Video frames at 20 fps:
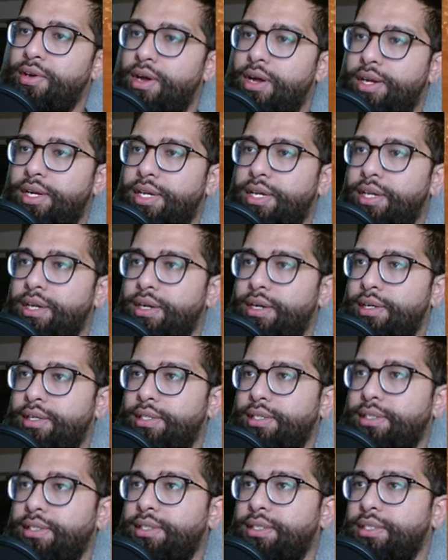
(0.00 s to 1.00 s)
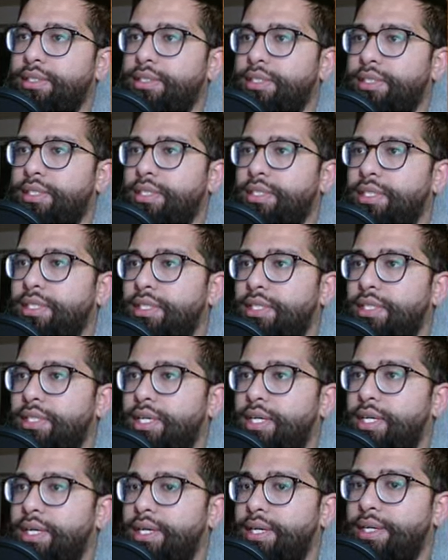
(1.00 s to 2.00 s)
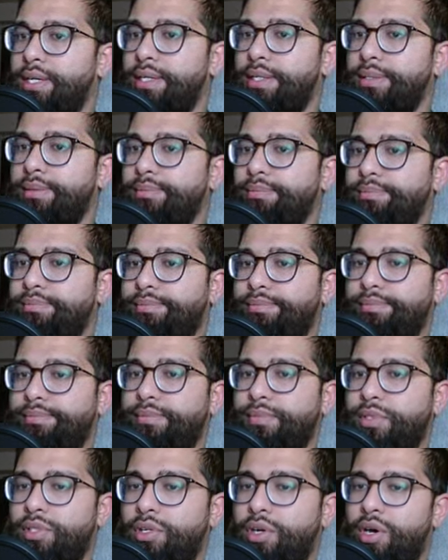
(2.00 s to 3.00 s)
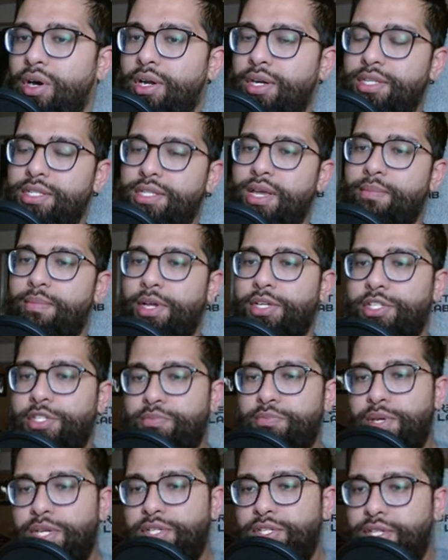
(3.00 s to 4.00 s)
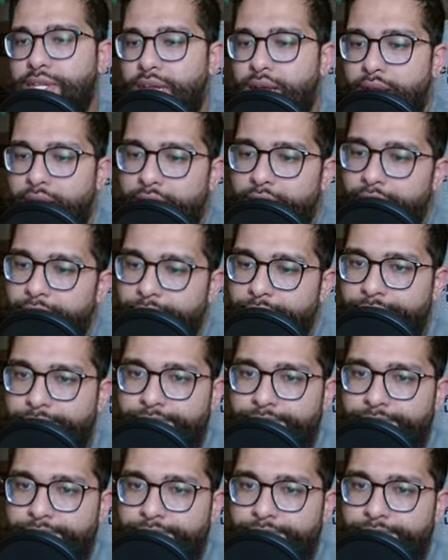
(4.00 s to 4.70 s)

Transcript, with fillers: on here. Um, Honestly, I might just pitch the Kaya.